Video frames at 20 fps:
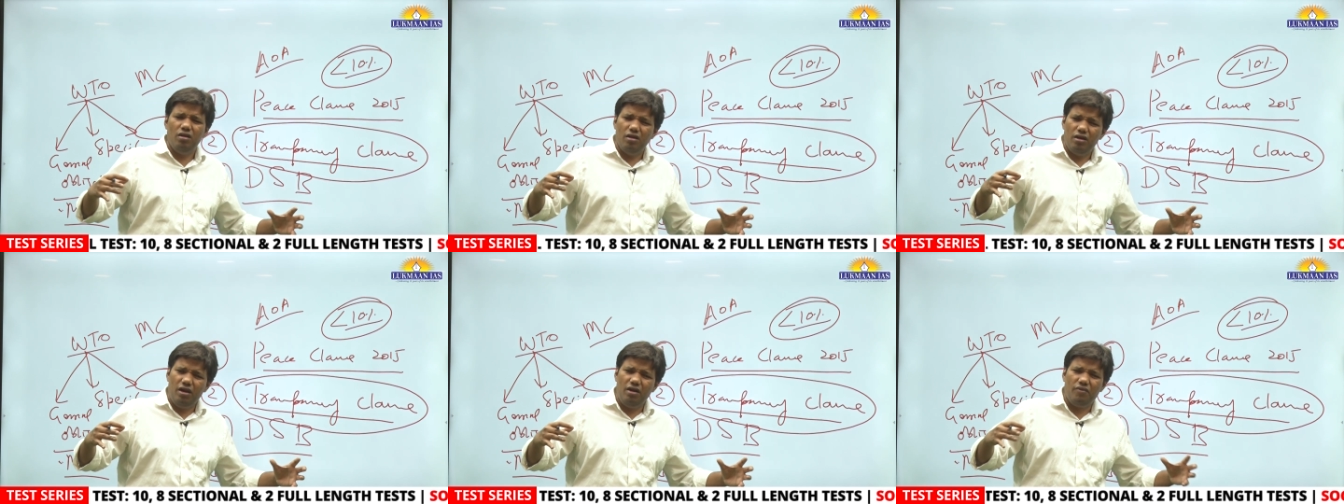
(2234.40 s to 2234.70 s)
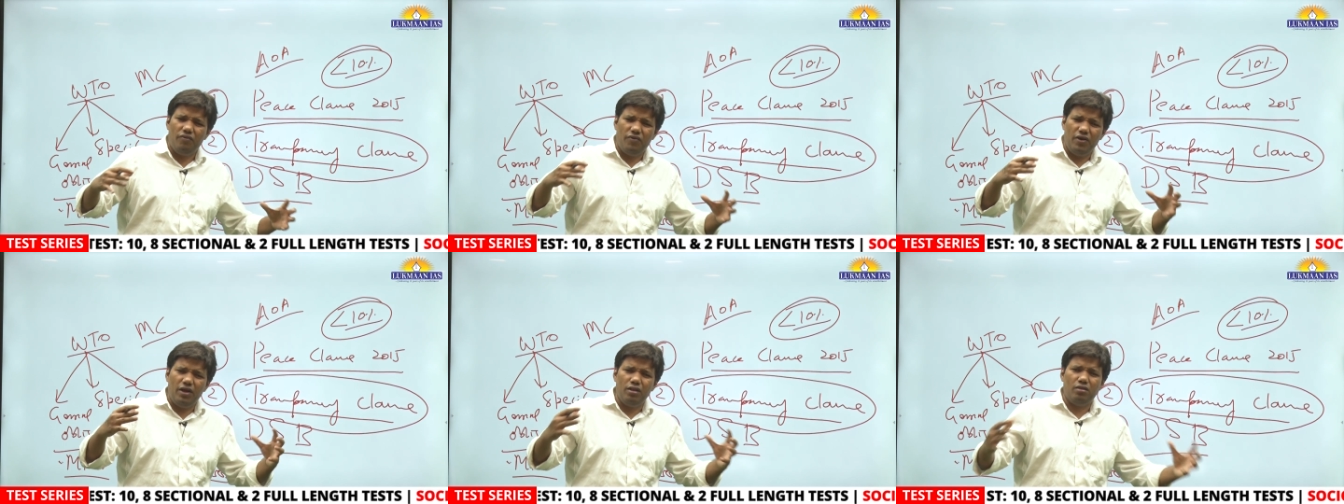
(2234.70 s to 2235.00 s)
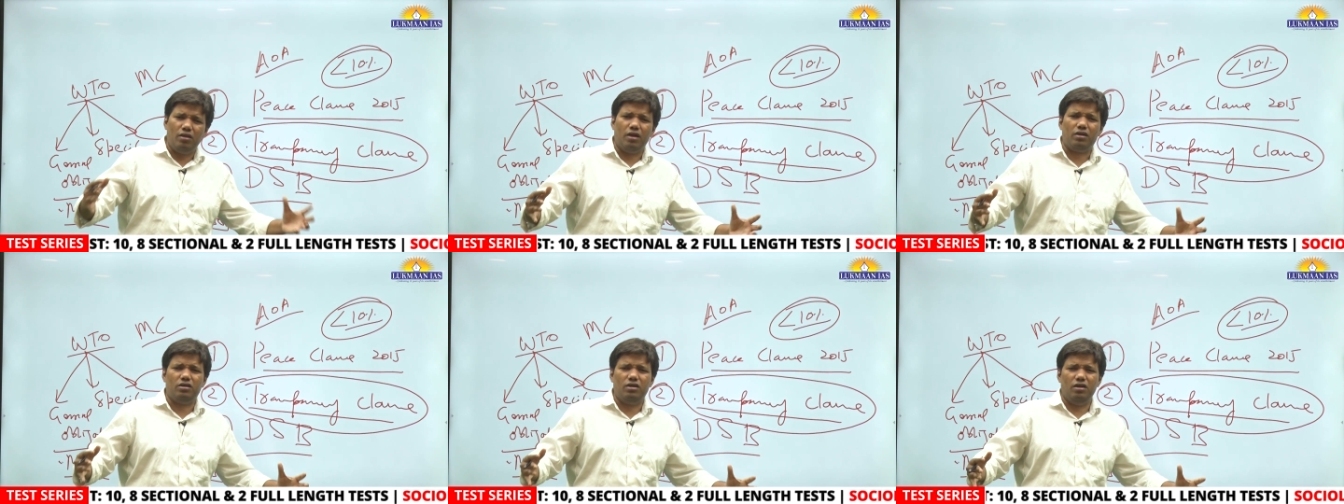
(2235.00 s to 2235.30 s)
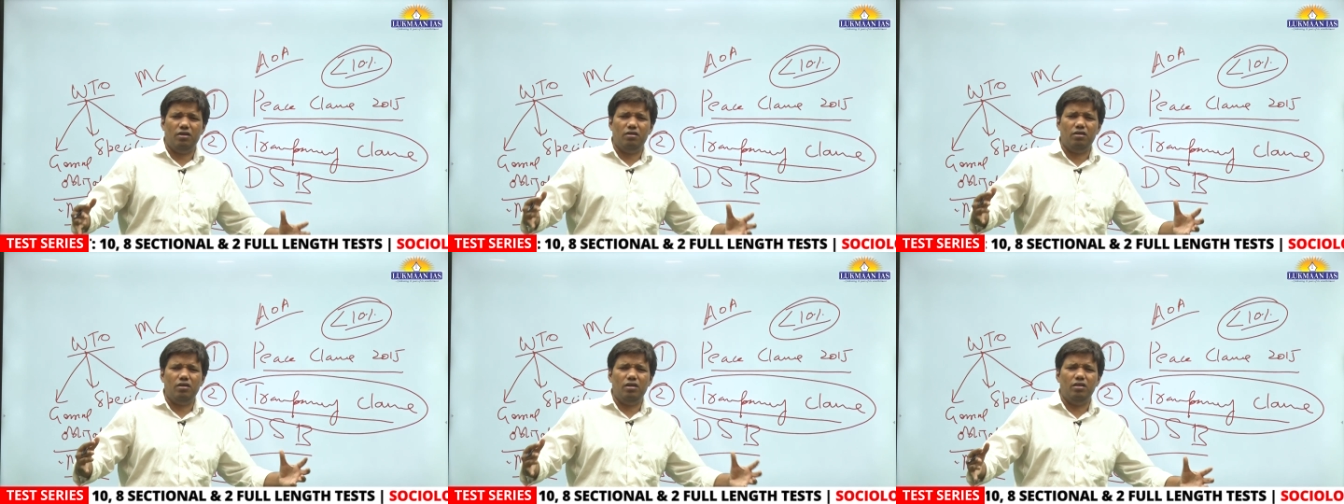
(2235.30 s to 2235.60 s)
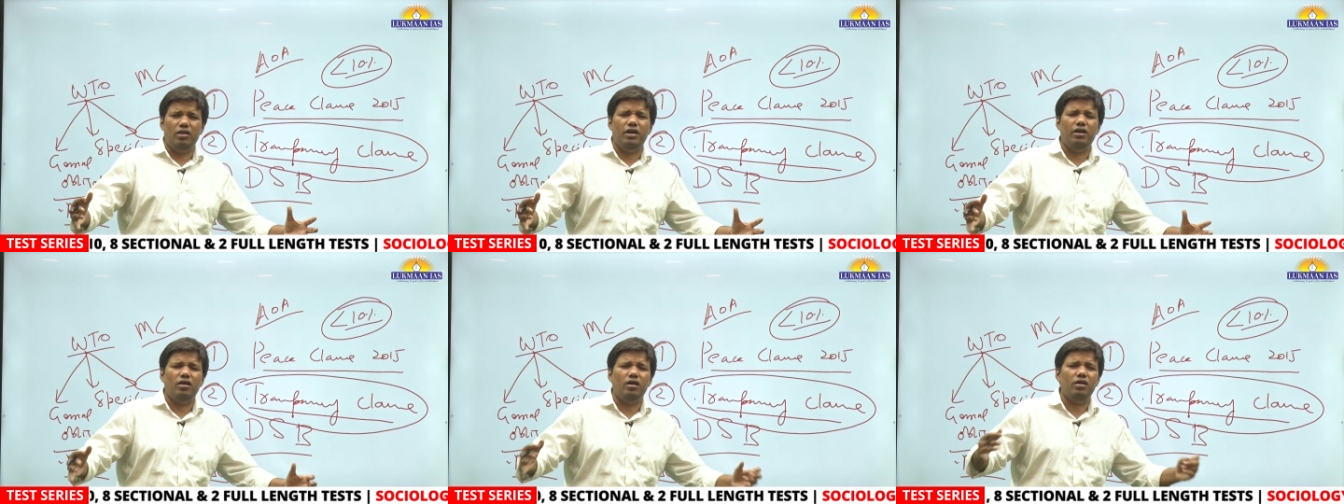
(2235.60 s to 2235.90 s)
right? Finance sector
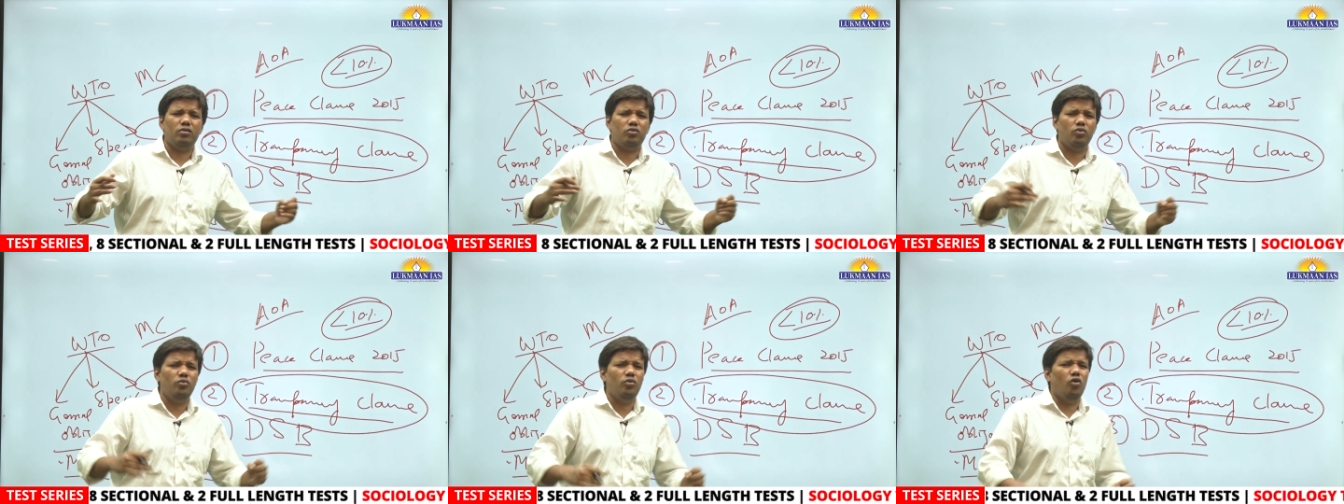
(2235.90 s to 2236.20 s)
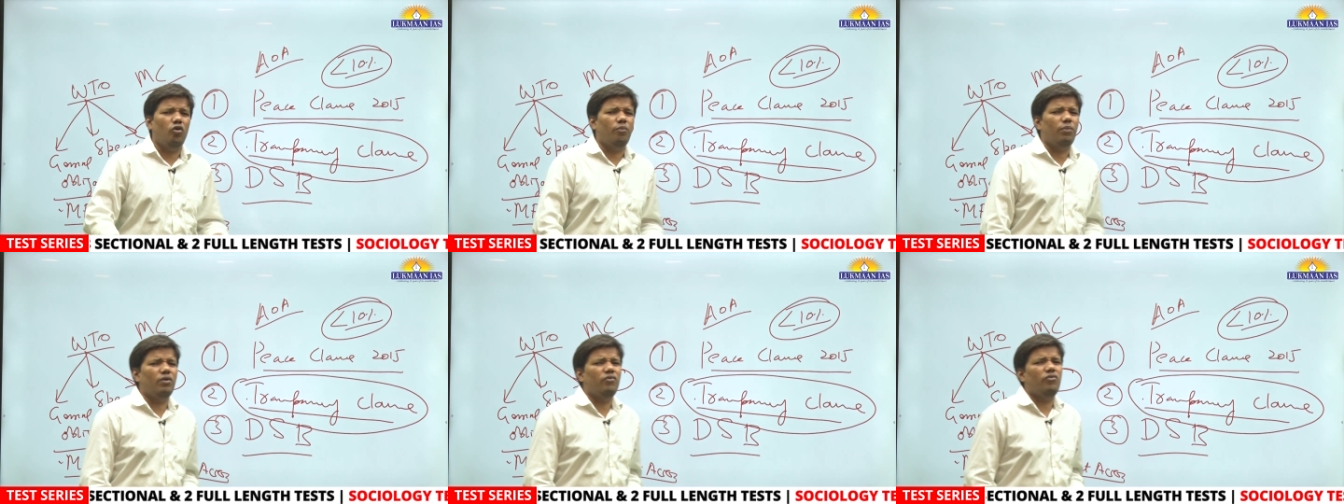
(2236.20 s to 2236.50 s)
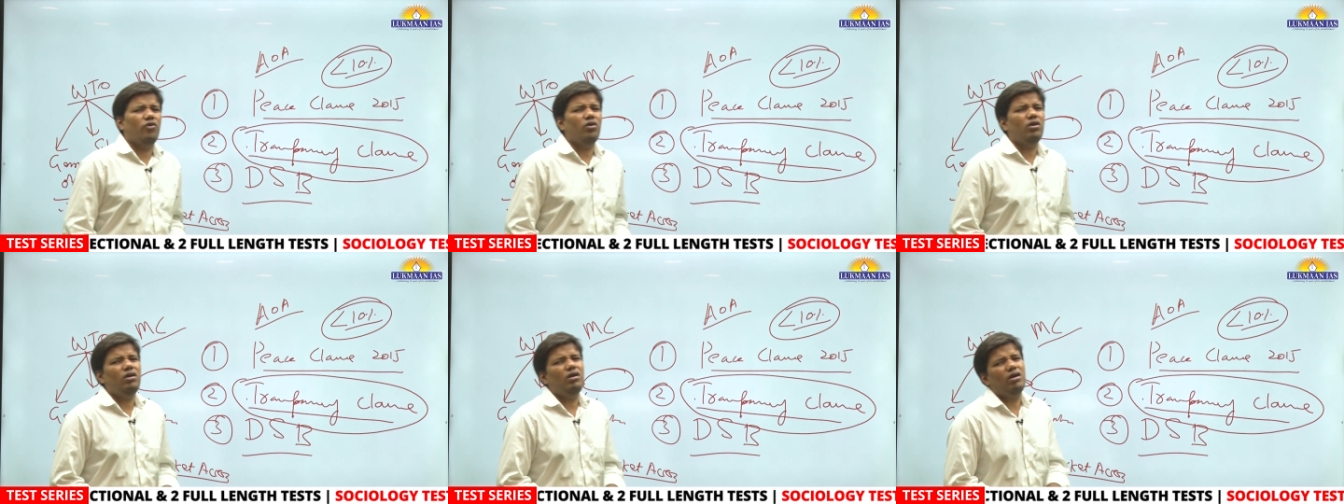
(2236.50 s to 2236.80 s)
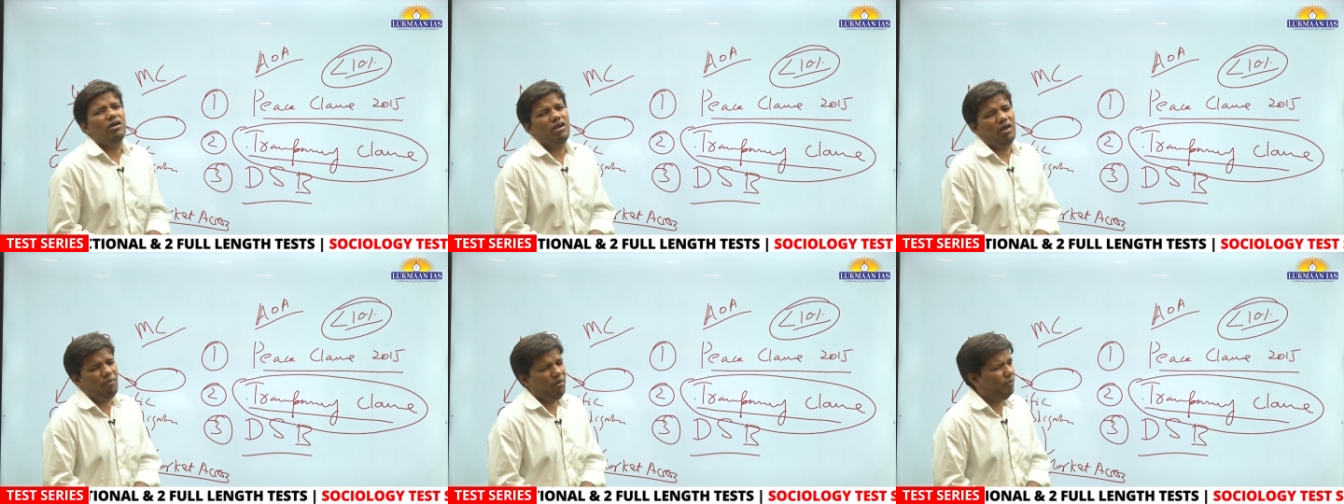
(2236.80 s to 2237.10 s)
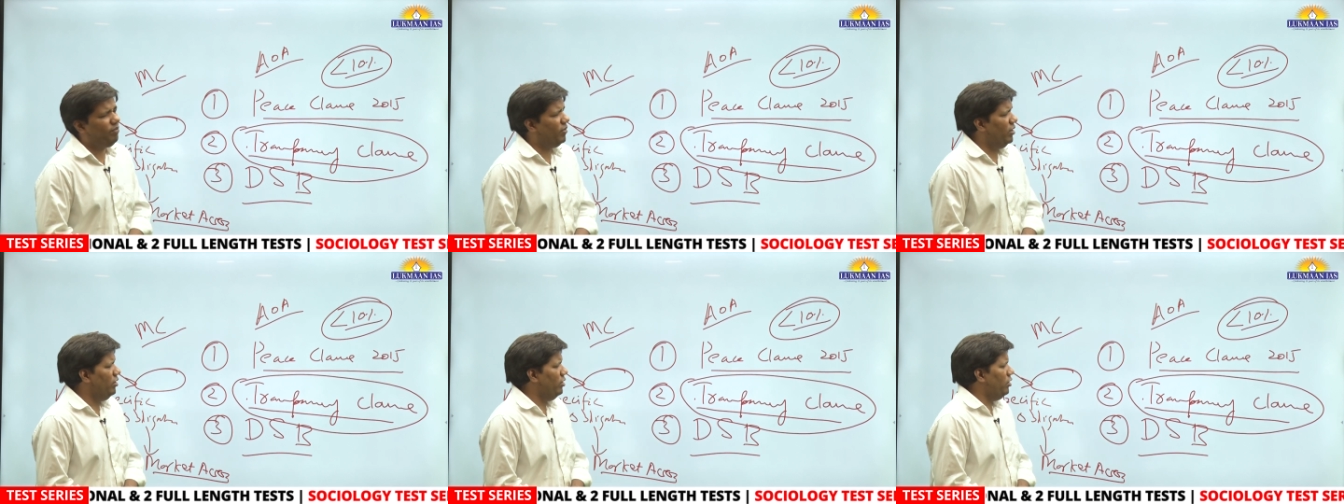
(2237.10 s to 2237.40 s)
that has to be open for
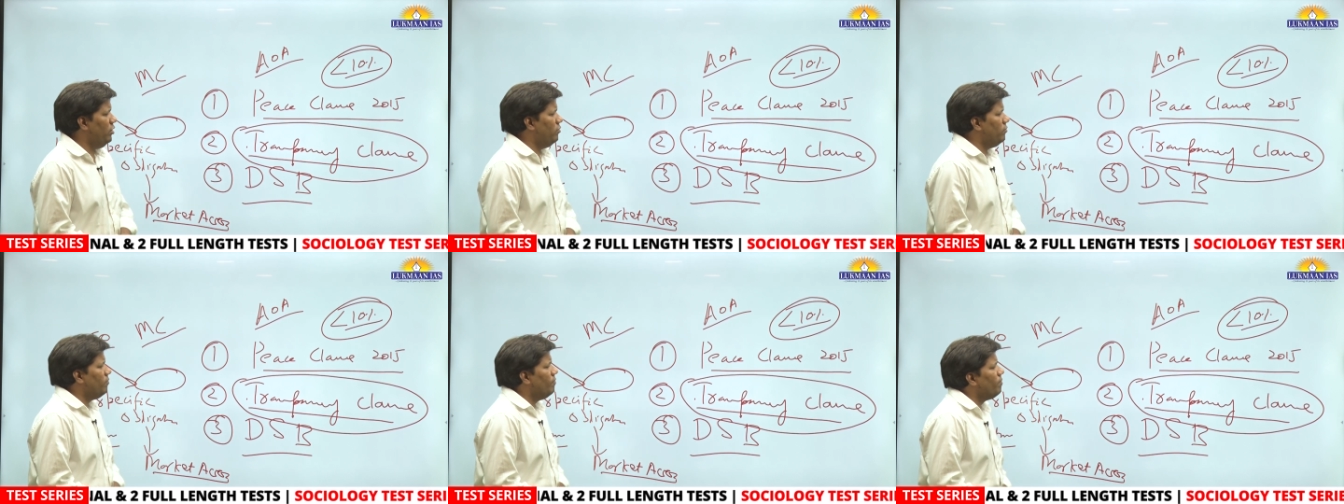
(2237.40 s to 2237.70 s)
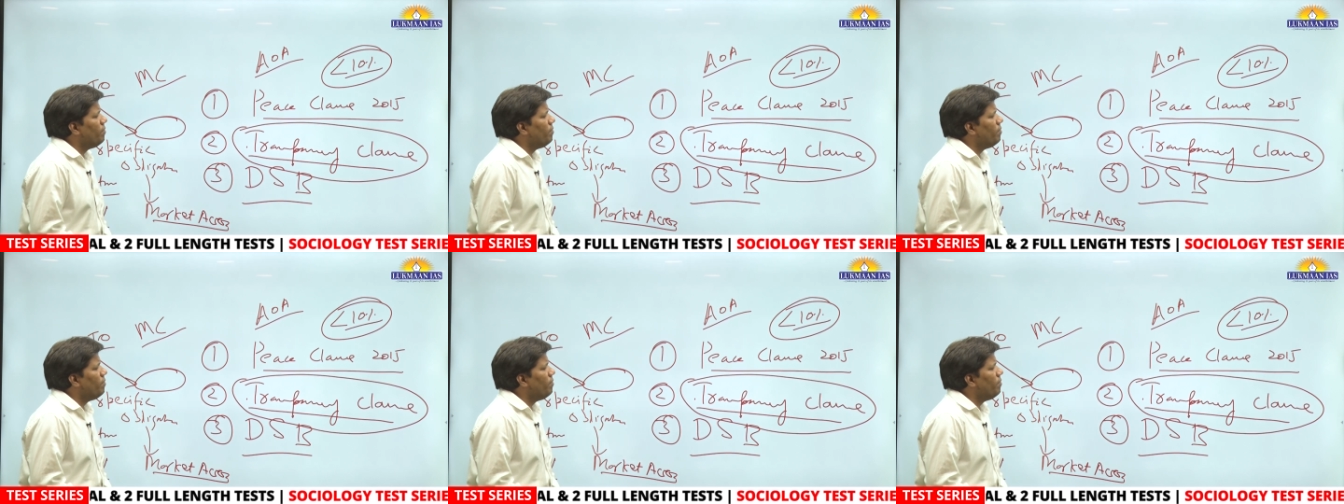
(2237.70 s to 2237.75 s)
developed countries.